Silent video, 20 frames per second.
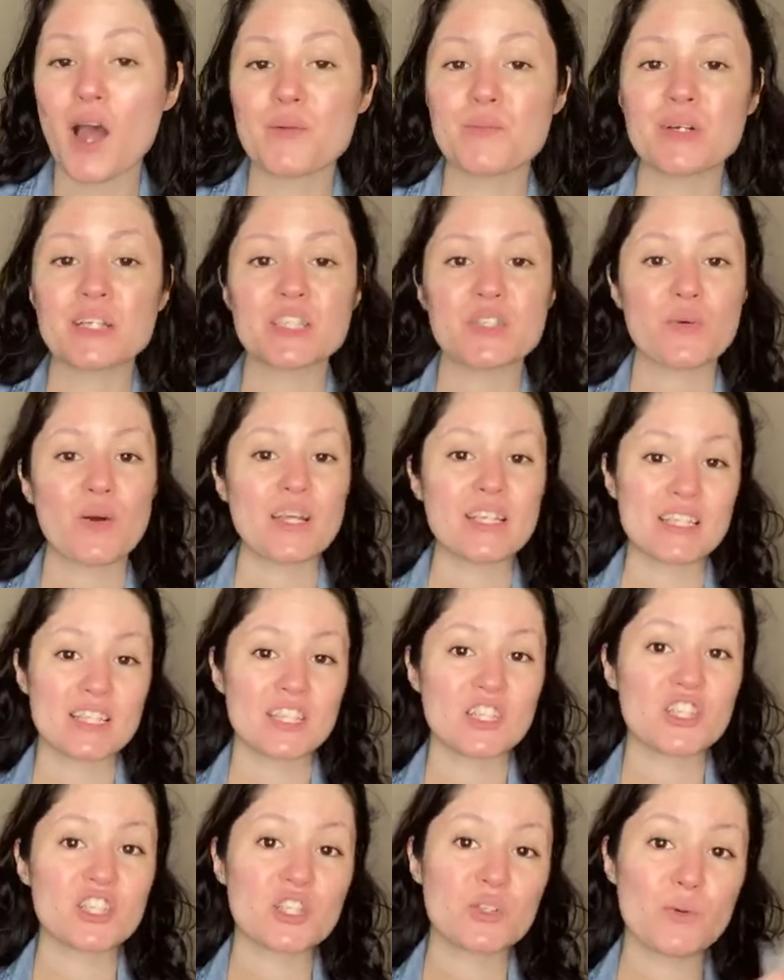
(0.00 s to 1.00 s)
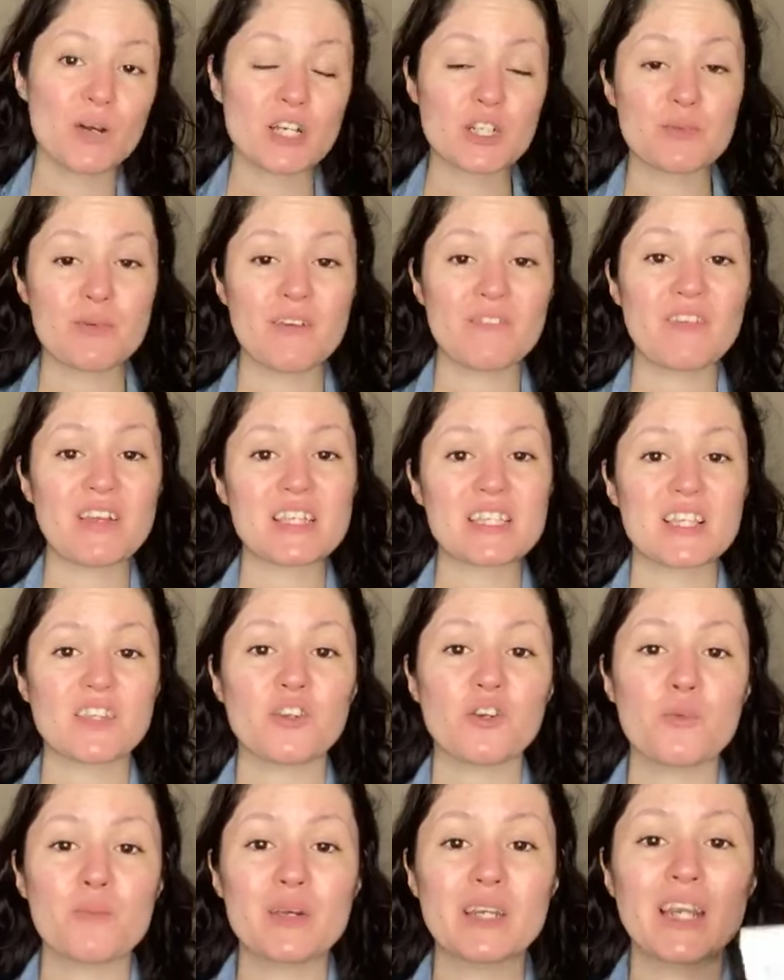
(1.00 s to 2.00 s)
So I did just wash my face a
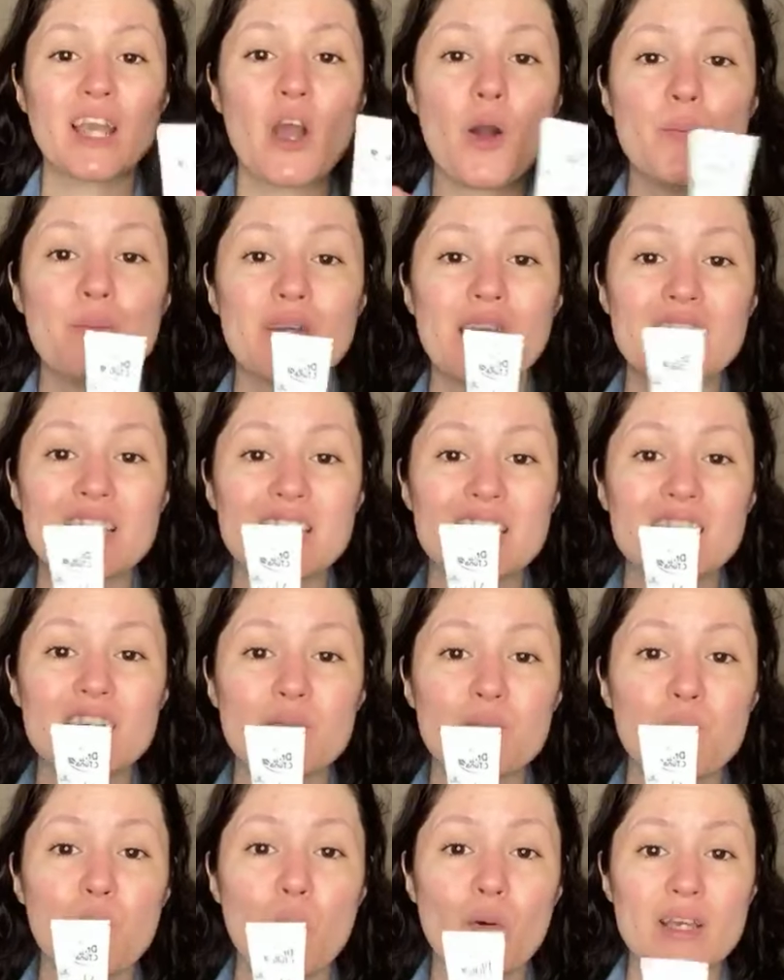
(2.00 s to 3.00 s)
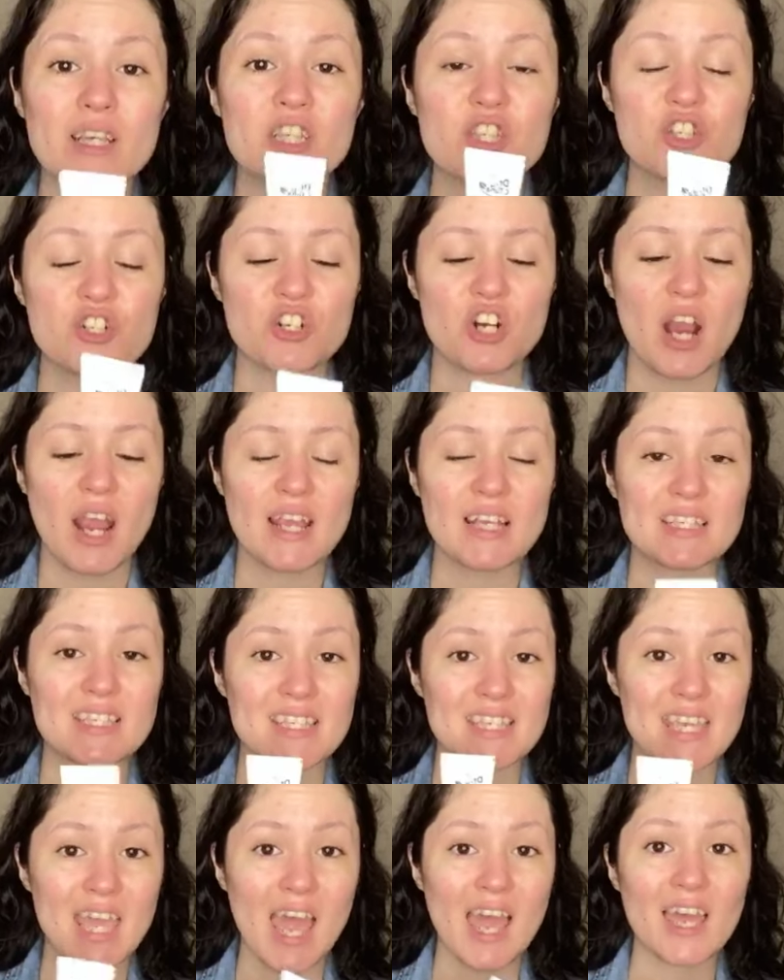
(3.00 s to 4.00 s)
little bit ago, but I didn't moisturize
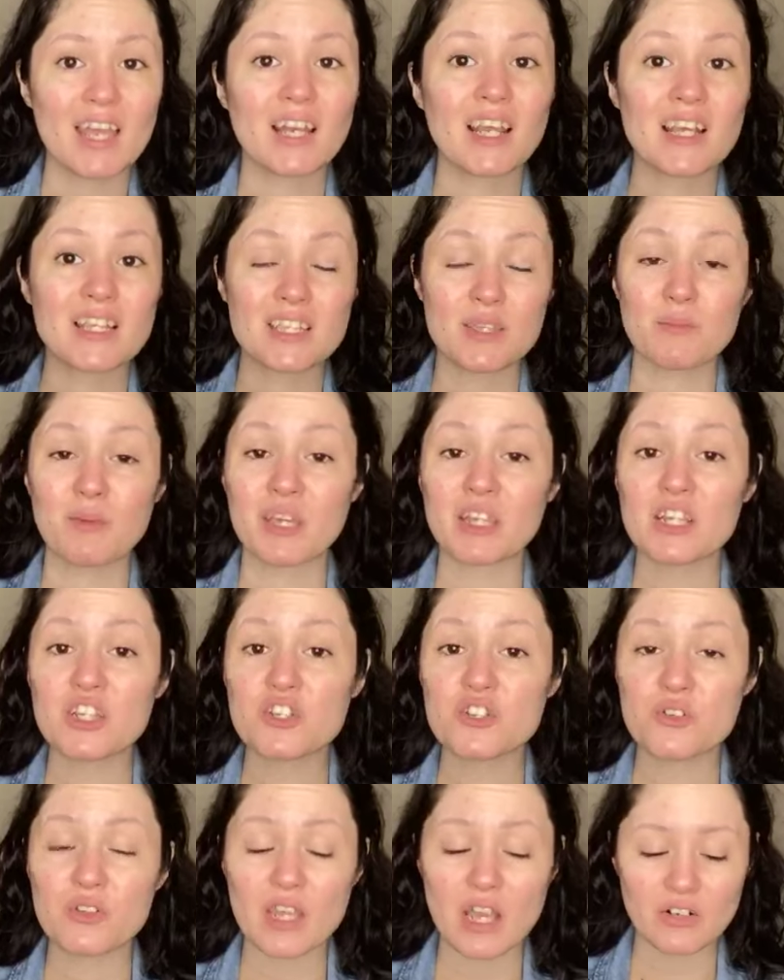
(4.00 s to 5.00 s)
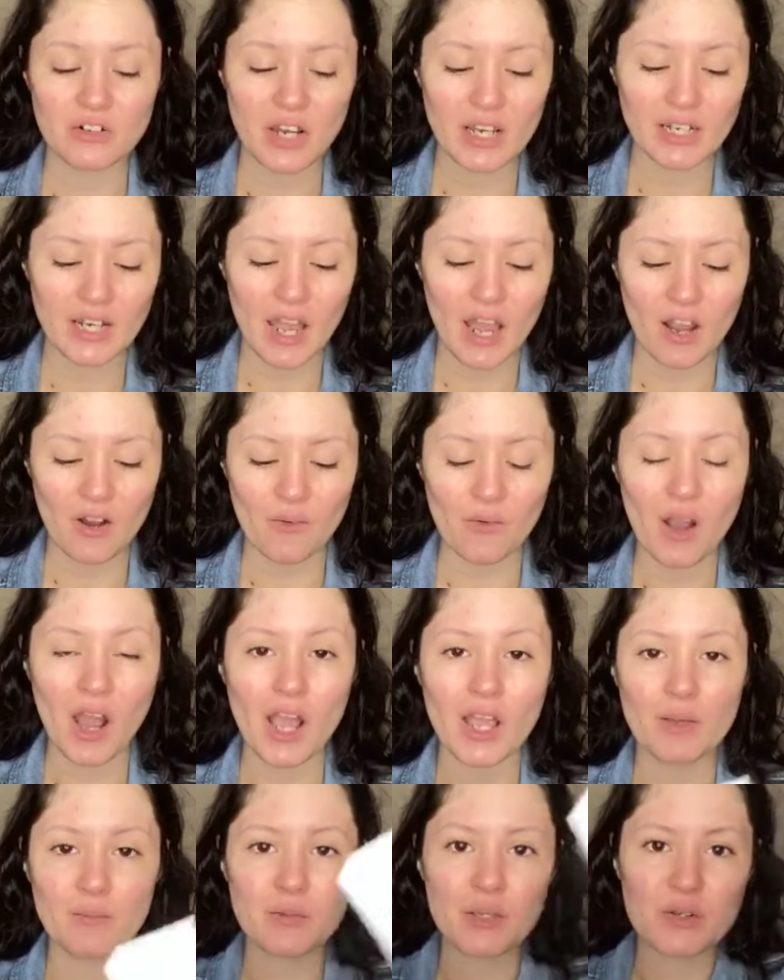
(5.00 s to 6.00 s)
yet because I'm going to do that right now. I
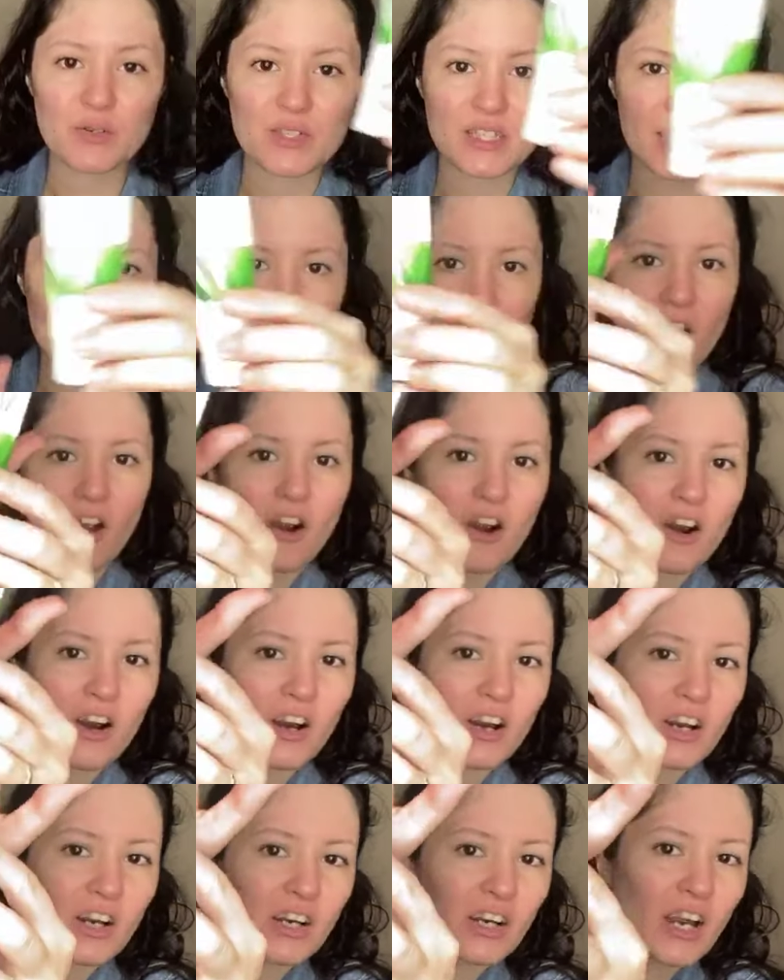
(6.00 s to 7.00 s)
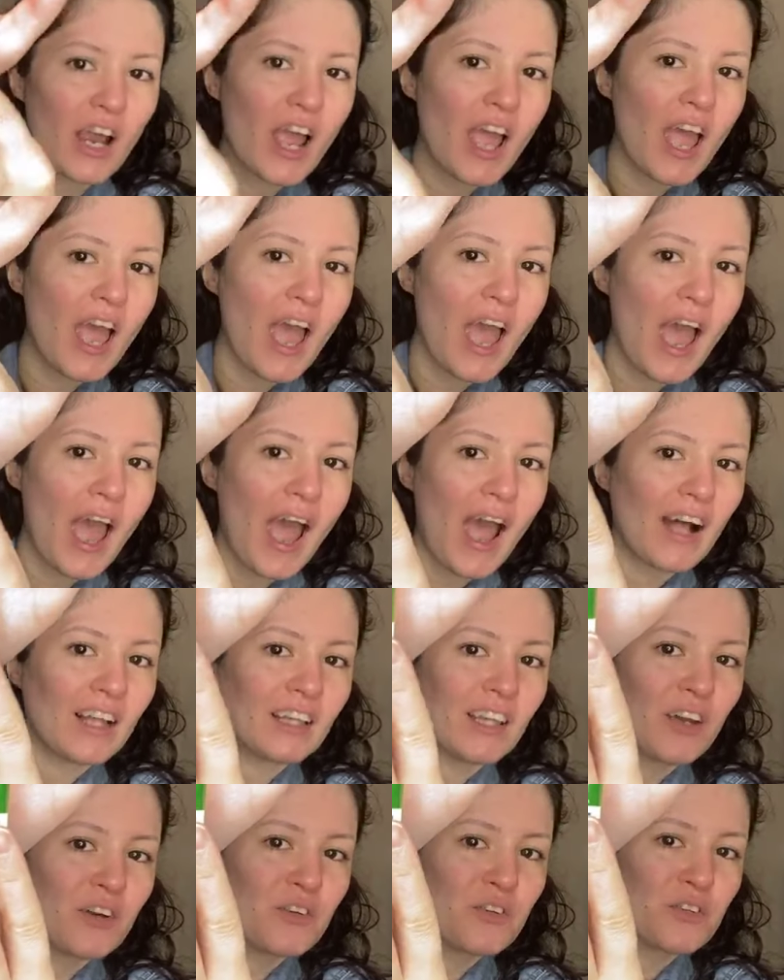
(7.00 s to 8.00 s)
am using our
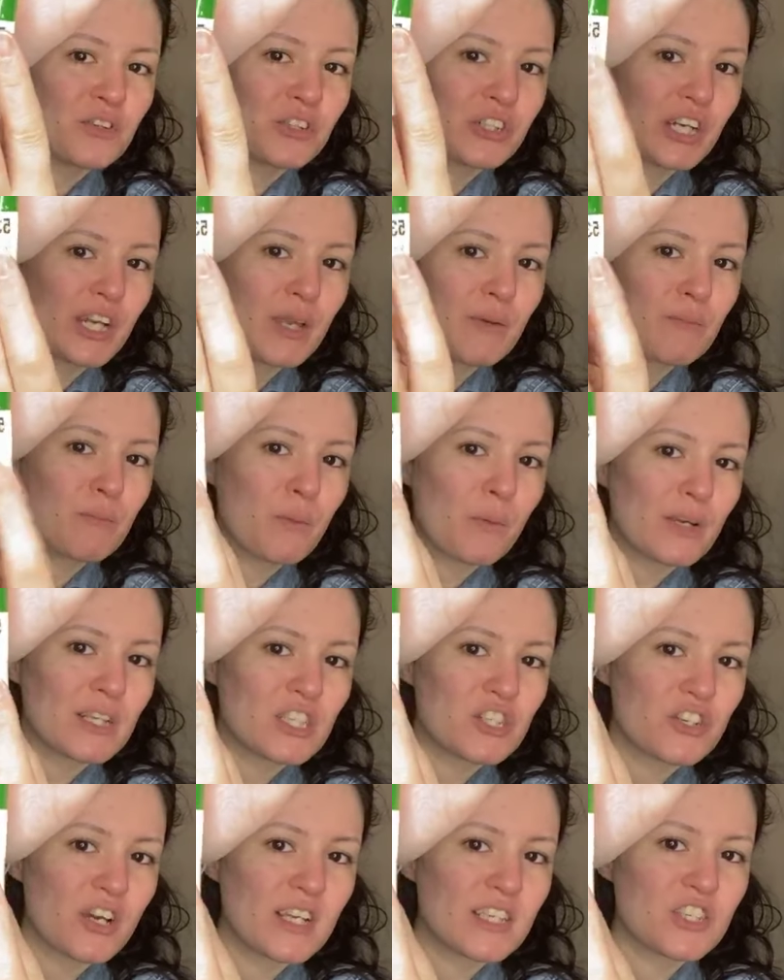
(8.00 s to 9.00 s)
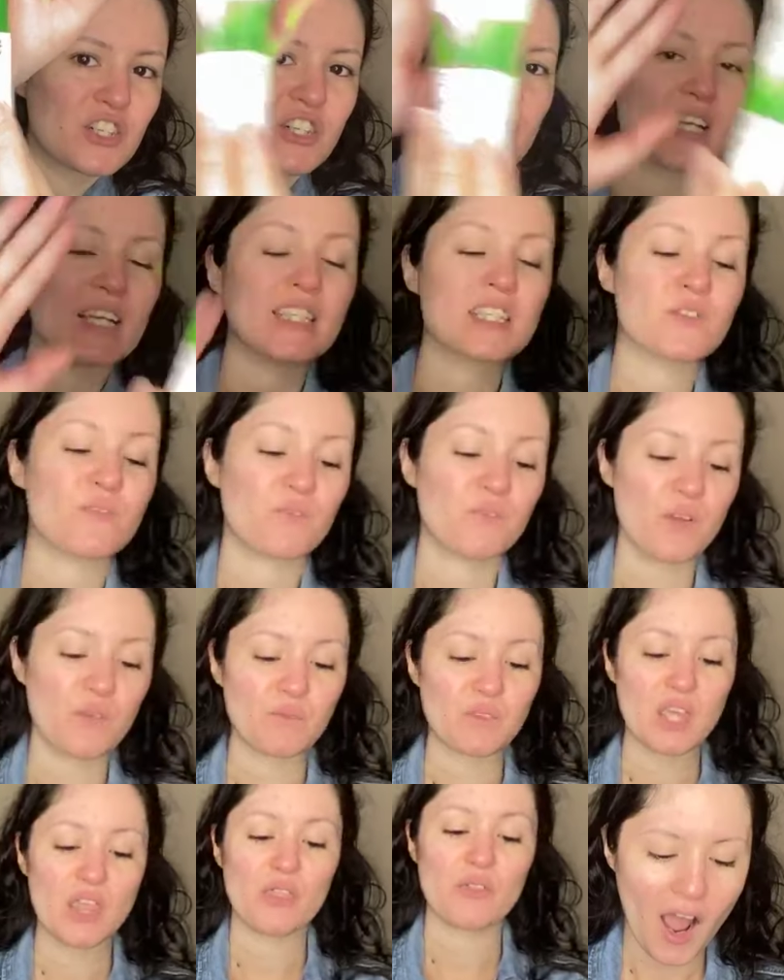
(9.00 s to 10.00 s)
Aloe Cream Moisturizer. It's
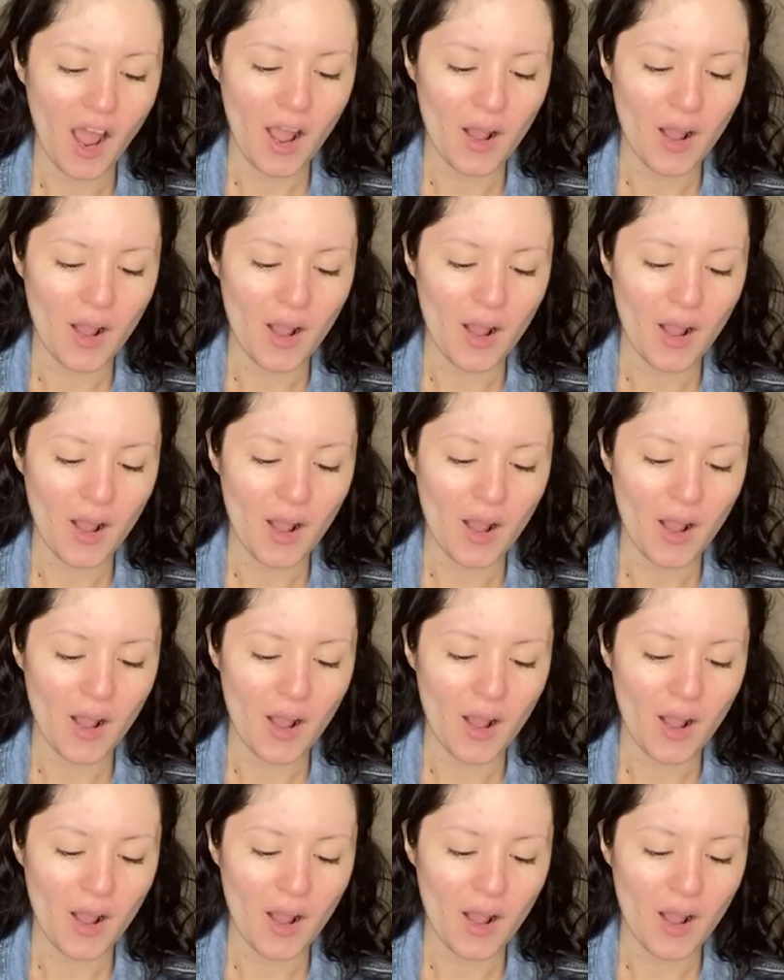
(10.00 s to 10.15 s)
53.